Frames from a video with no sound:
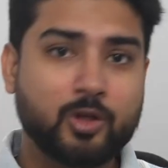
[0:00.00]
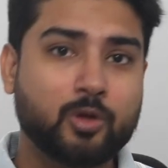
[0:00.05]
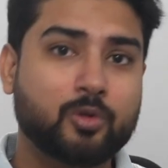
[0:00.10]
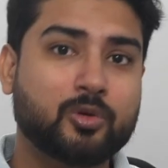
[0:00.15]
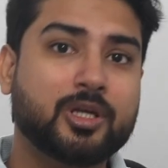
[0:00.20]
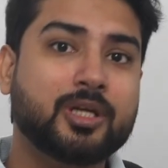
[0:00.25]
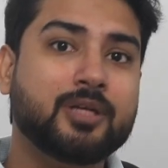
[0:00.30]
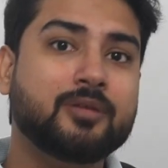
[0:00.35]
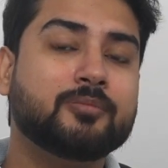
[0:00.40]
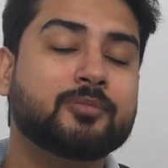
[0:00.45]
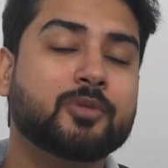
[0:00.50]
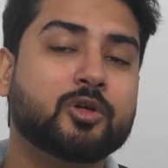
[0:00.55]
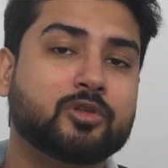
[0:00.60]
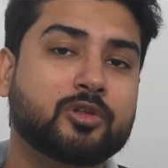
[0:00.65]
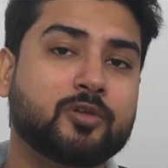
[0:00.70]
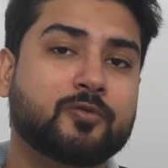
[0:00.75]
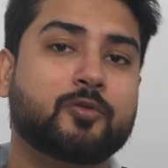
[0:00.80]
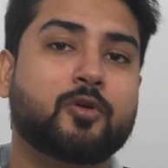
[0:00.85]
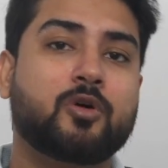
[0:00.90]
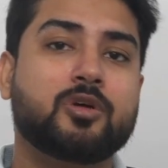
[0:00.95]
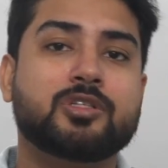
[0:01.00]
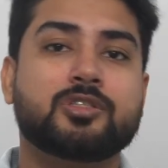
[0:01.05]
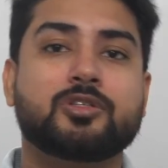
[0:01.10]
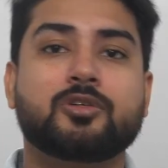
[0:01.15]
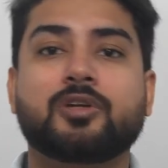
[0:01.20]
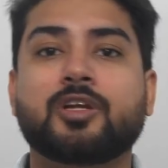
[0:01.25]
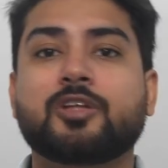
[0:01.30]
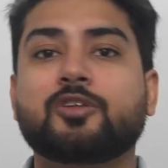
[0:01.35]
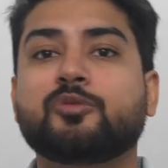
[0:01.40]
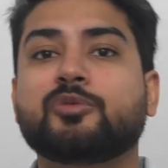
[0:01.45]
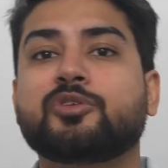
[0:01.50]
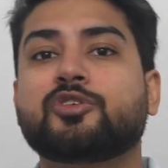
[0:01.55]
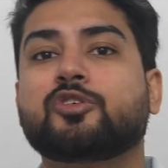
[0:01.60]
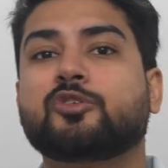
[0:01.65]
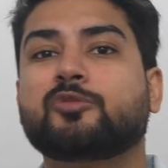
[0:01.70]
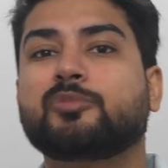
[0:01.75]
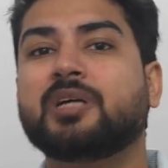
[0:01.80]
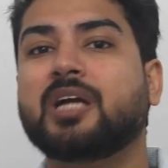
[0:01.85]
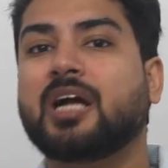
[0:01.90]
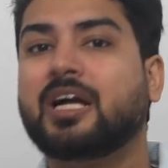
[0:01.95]
Okay, because of course your resume
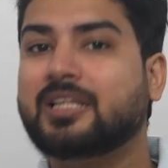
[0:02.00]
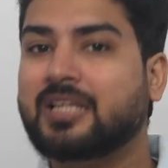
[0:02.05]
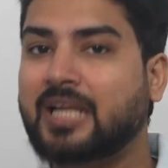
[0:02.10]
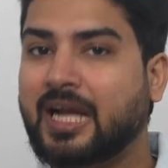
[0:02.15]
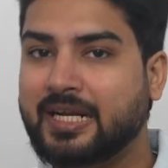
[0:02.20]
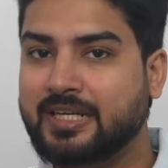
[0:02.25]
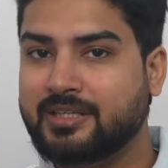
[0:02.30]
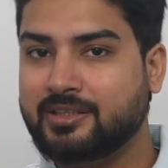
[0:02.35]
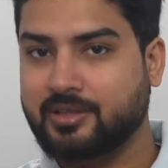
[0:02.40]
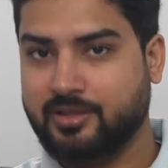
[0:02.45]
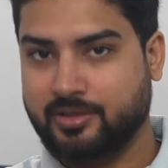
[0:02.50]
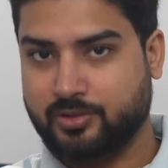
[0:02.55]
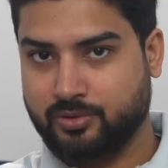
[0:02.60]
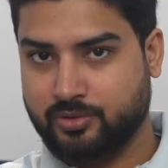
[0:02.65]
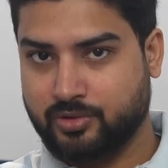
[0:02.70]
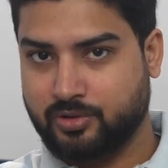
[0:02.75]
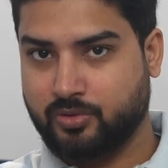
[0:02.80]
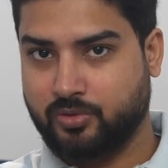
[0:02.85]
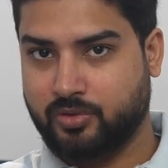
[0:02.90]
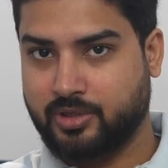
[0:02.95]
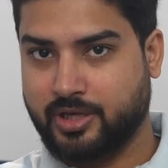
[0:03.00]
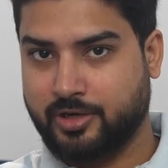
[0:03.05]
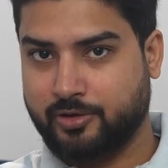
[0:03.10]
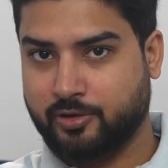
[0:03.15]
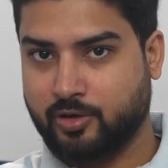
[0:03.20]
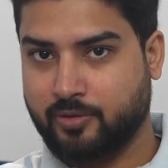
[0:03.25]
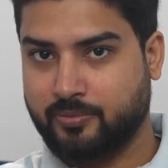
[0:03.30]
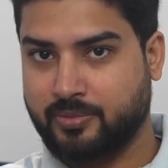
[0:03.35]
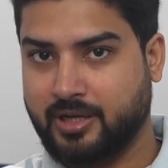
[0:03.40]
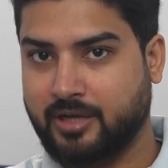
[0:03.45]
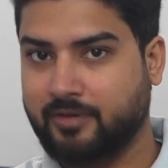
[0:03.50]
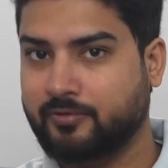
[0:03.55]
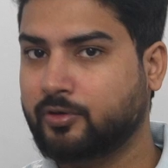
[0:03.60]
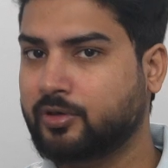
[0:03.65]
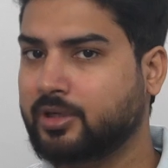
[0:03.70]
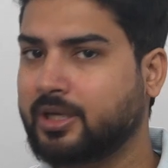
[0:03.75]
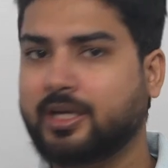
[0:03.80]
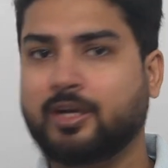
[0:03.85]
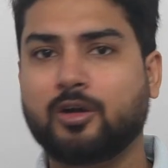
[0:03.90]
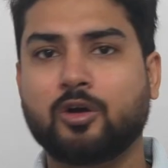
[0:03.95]
should be aligned to the role that you're applying for.
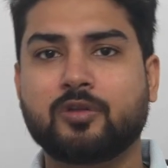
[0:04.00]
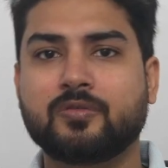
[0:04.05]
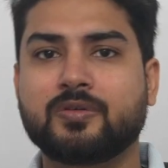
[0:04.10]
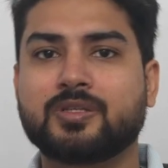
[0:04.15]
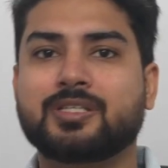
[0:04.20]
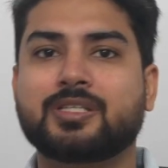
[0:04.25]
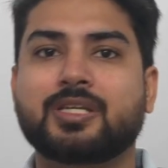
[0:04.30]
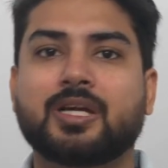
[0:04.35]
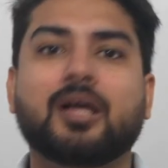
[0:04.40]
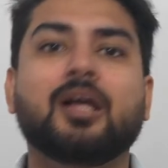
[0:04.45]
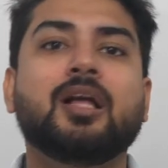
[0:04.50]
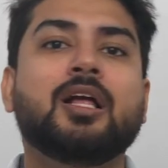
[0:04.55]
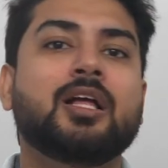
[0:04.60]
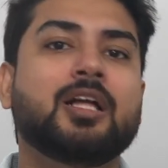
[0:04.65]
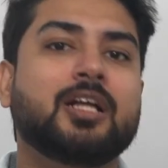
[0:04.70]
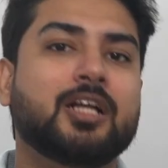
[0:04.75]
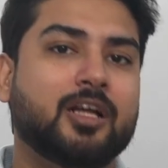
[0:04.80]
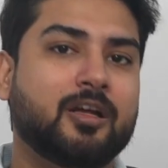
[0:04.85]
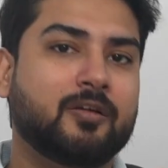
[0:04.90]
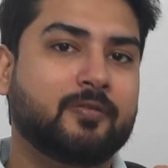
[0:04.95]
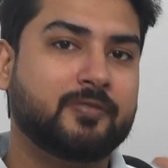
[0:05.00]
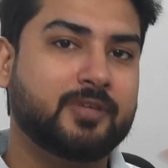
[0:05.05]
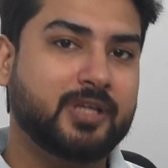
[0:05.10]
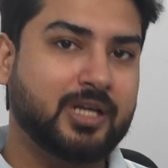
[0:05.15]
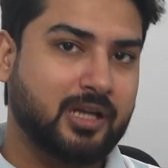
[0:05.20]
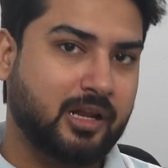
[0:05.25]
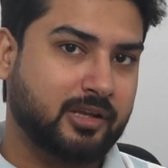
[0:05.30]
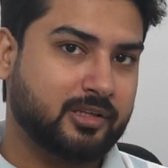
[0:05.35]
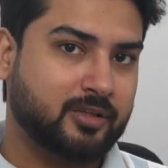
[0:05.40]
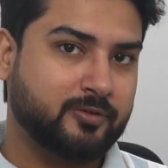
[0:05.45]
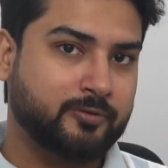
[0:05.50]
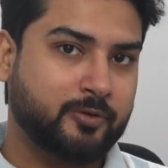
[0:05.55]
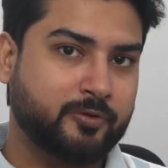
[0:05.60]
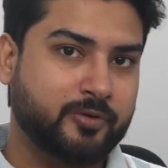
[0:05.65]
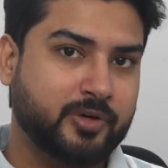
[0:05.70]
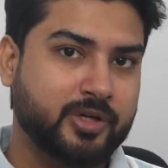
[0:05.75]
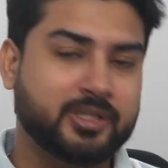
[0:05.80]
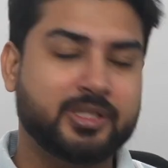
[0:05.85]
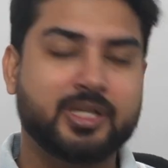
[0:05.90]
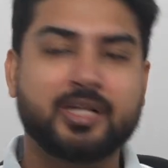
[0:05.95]
Like I always say, if they're asking for
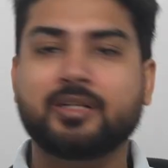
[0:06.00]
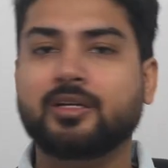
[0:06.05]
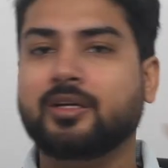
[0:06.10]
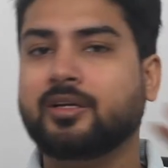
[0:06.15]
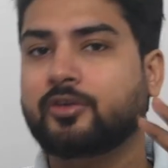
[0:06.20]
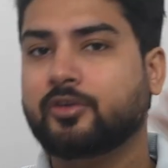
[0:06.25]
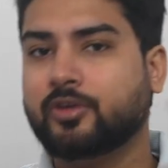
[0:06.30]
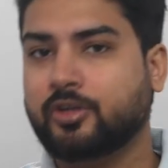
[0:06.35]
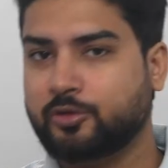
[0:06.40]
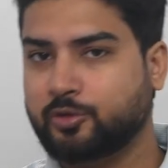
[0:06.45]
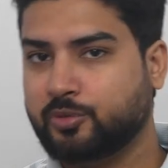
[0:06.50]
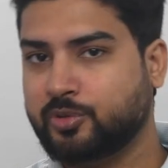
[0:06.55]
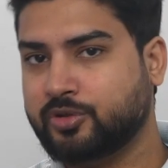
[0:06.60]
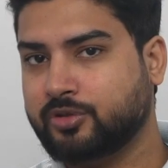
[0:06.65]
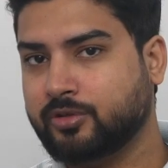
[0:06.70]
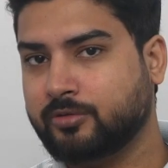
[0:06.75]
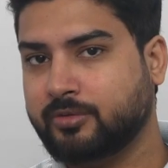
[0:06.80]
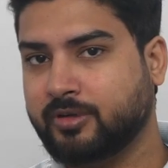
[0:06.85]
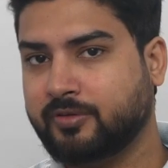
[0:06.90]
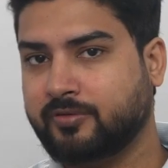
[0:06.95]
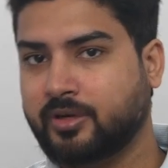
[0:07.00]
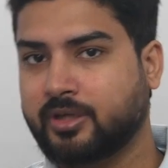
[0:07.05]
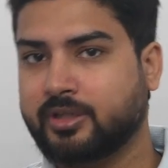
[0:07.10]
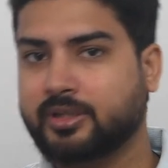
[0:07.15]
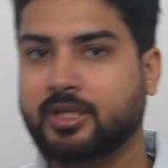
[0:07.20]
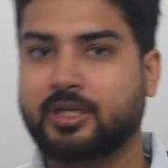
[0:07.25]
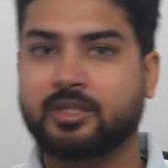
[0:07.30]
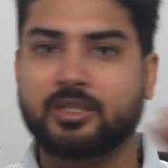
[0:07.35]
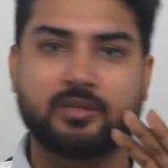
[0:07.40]
front end, your resume should be front end.